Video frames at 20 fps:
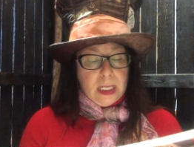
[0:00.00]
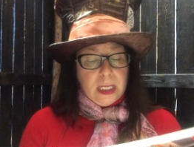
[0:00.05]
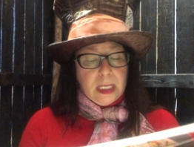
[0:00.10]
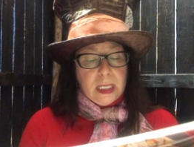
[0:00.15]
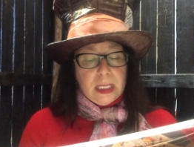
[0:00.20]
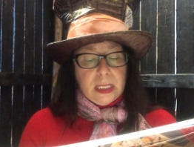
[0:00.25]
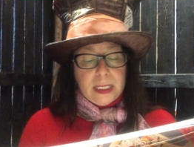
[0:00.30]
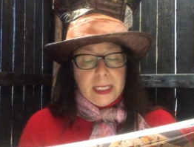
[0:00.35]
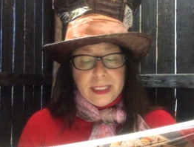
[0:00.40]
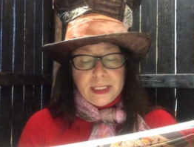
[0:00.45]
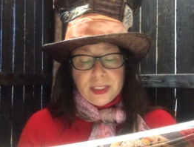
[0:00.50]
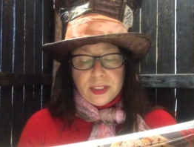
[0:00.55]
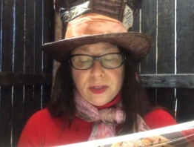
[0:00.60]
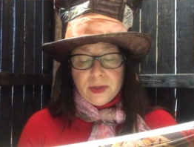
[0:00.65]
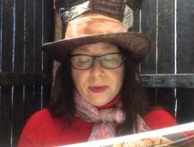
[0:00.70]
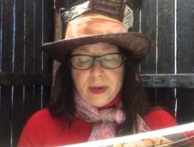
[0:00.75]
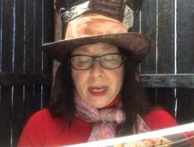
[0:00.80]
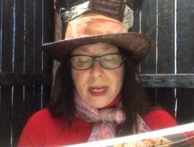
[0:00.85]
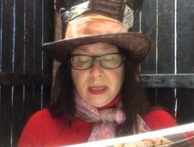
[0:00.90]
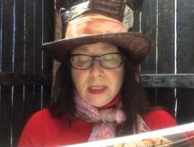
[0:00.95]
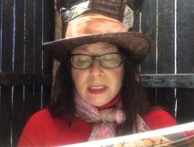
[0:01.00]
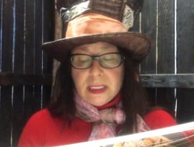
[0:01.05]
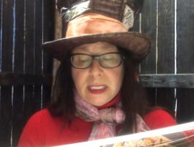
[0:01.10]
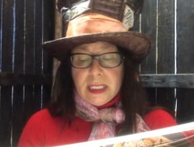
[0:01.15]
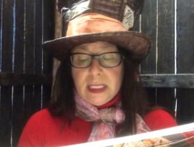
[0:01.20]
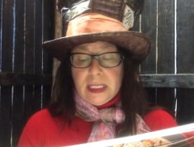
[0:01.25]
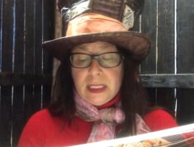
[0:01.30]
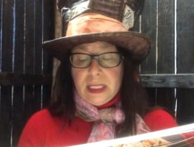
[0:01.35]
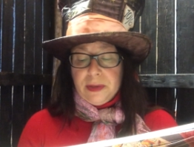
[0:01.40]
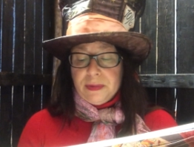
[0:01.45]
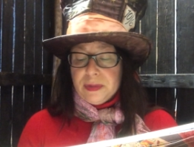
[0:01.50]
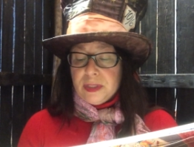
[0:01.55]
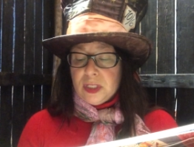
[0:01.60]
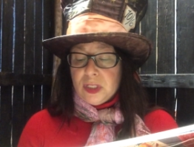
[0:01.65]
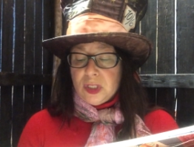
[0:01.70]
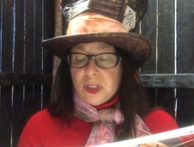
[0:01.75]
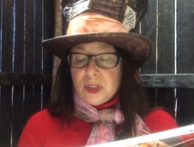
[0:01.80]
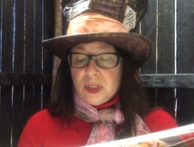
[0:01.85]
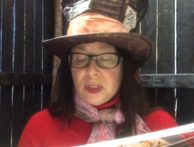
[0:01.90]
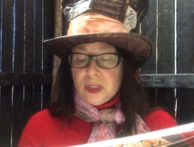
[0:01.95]
collected around it. There was
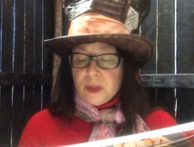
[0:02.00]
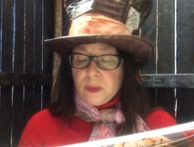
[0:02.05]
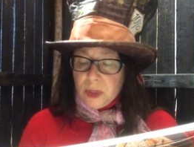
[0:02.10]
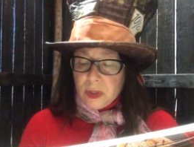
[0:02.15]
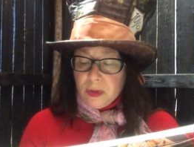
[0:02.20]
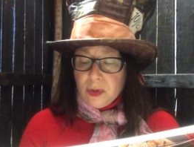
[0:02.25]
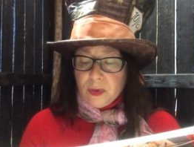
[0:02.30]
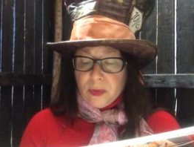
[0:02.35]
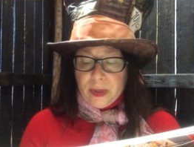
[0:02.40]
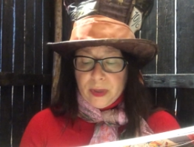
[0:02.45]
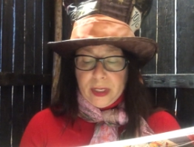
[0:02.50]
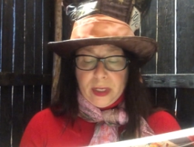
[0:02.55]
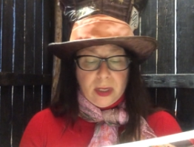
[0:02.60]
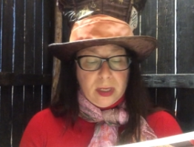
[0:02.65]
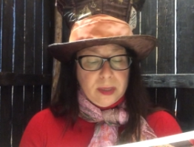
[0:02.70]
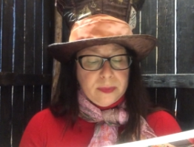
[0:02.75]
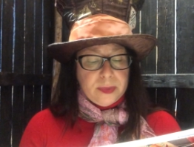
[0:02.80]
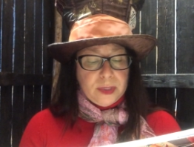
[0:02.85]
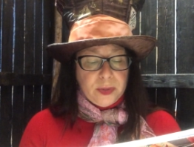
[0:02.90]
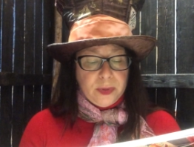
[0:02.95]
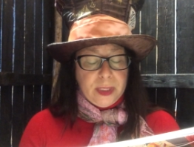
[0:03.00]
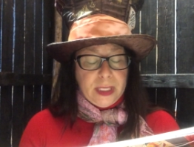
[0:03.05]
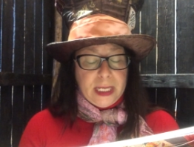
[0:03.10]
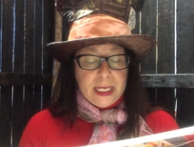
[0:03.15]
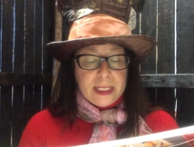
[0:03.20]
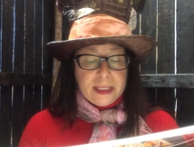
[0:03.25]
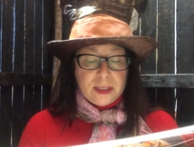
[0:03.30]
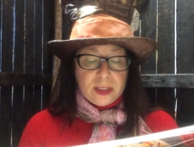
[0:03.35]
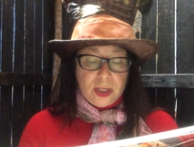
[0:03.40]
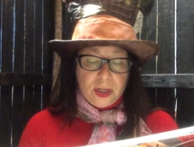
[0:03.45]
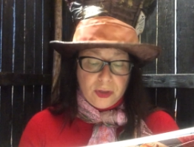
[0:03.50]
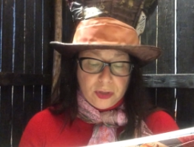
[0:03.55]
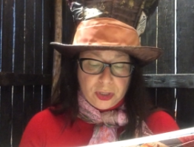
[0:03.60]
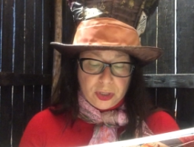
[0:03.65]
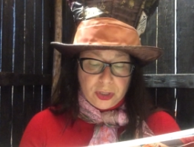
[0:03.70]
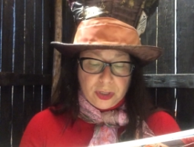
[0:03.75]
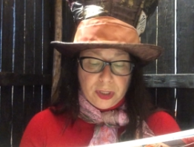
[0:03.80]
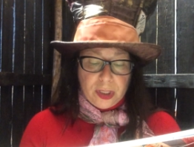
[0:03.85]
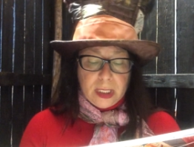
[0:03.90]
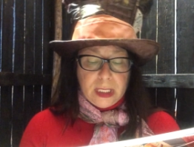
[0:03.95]
a dispute going on between the
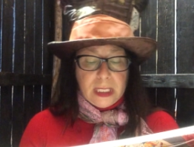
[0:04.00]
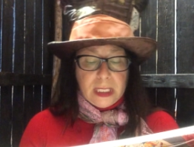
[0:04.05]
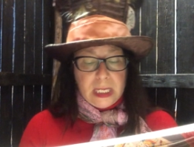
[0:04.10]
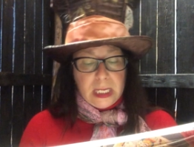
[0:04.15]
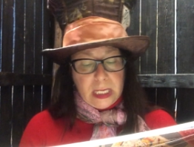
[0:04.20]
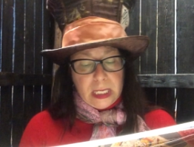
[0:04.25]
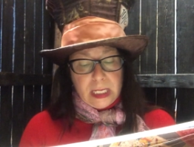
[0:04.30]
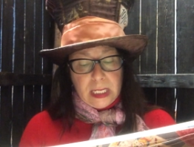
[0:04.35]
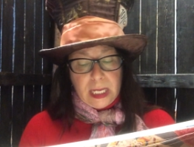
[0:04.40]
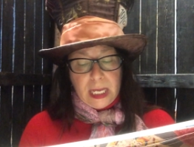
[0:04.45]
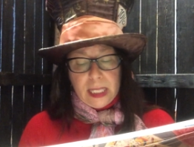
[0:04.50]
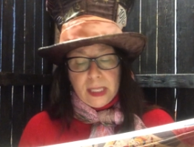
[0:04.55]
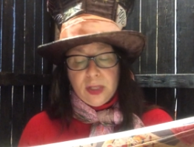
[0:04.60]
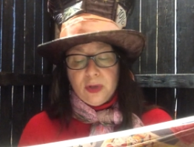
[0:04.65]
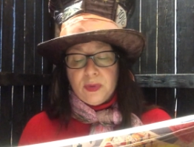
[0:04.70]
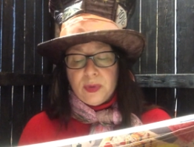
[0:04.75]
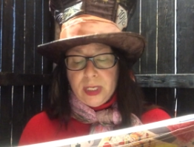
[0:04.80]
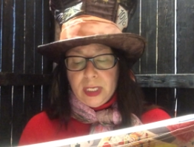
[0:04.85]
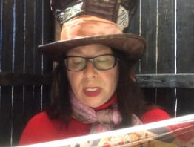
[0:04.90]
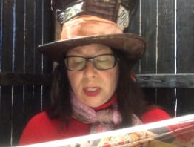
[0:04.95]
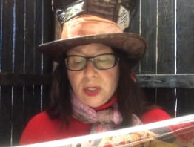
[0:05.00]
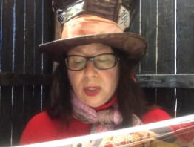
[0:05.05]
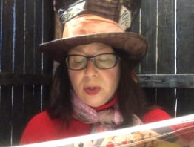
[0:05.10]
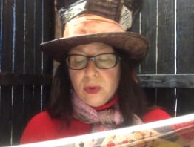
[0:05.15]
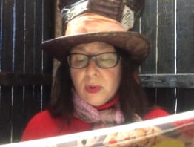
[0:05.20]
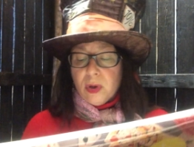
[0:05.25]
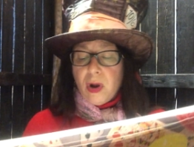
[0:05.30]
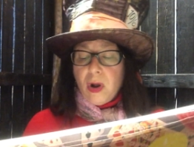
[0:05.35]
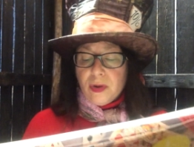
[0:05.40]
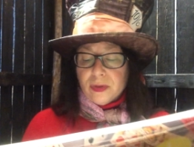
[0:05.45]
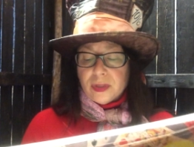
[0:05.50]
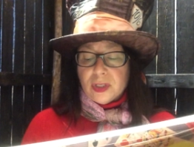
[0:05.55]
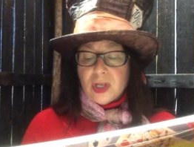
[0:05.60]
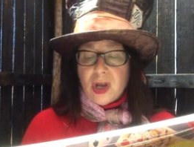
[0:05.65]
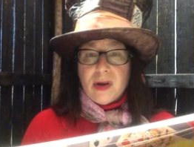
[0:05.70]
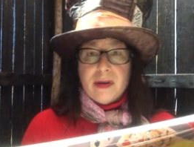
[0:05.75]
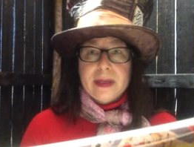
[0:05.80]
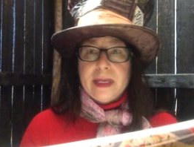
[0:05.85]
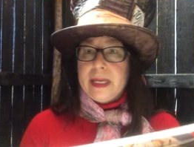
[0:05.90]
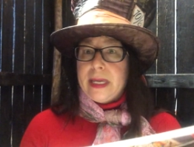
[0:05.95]
executioner, the king, and the queen, who were all
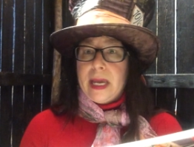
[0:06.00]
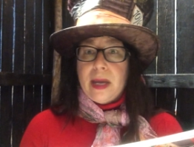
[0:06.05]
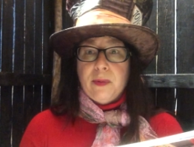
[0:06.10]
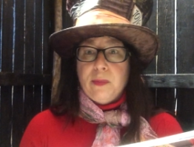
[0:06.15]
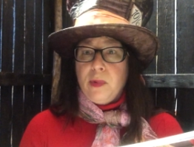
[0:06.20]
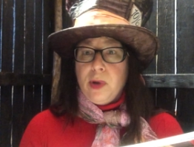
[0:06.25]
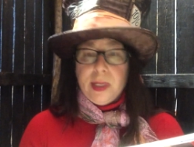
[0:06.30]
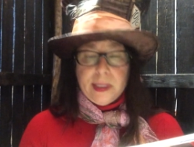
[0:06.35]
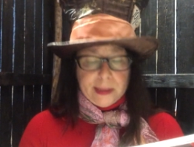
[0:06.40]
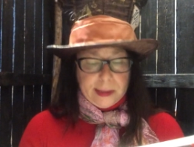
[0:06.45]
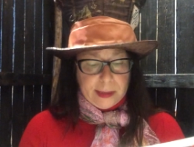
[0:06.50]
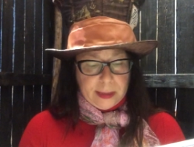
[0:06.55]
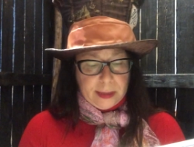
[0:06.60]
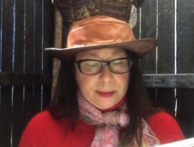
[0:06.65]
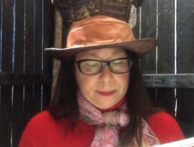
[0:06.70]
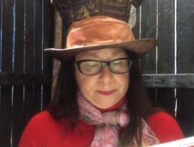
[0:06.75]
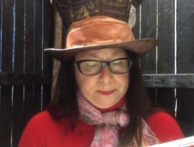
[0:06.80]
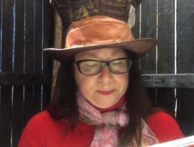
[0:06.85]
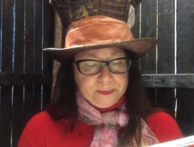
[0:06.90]
talking at once.